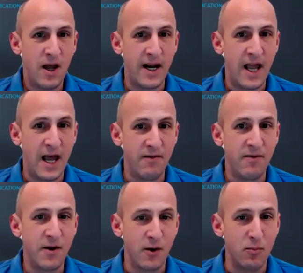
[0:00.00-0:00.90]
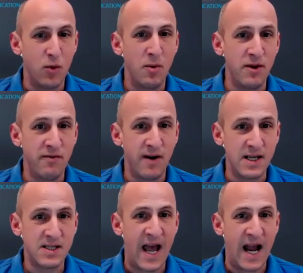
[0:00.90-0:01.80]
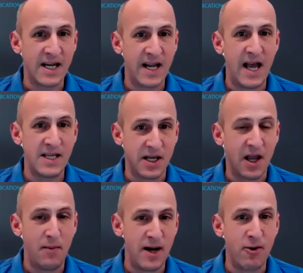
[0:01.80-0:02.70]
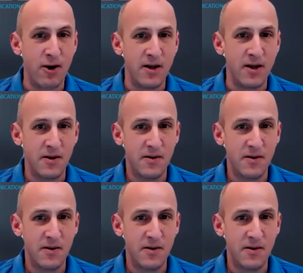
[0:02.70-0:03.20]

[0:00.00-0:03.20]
and have your mobile device act as a common area.